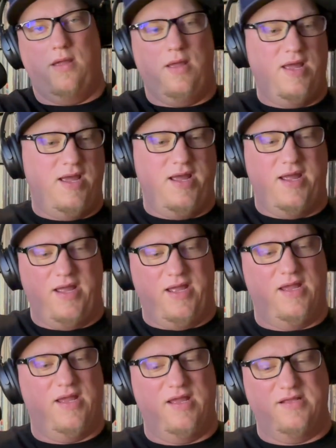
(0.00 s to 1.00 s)

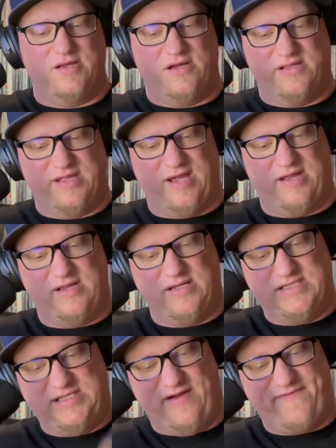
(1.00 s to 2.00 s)
And all that good
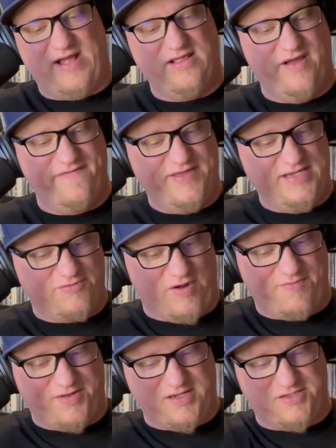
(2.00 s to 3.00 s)
stuff. I love these
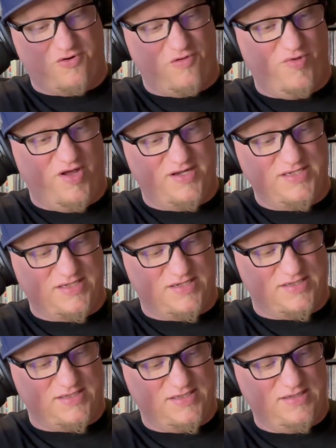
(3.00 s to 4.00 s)
replica tour books
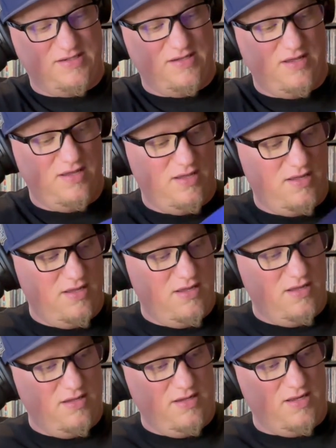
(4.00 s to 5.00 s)
because,
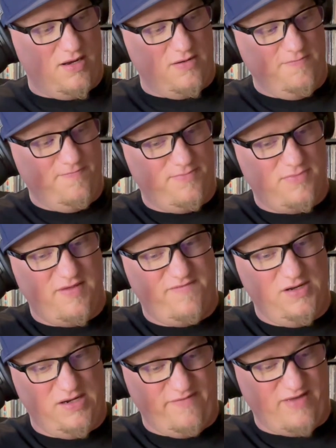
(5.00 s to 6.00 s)
you know, if
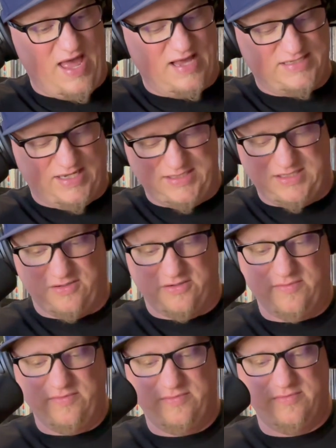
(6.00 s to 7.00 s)
you didn't have access to
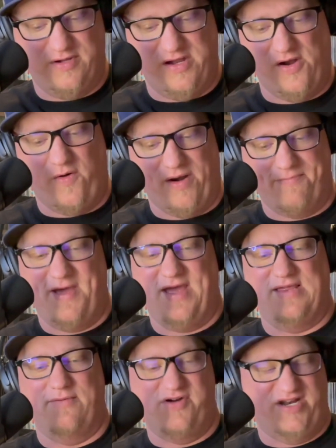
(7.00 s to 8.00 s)
them or you don't want to pay
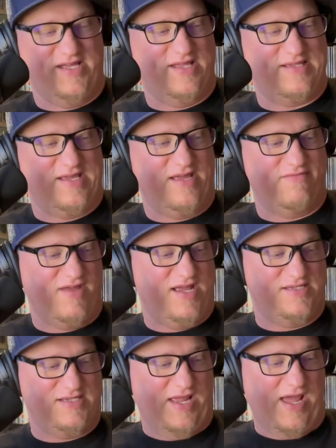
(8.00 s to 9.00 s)
the money that they
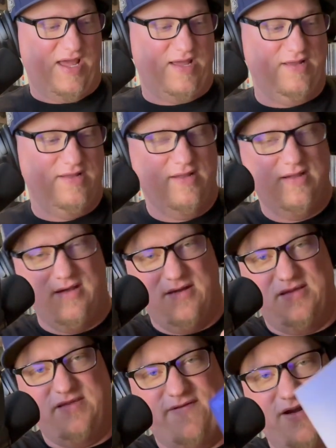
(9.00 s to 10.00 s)
command today,
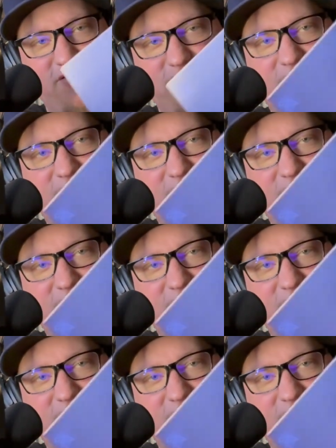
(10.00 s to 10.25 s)
it's very cool to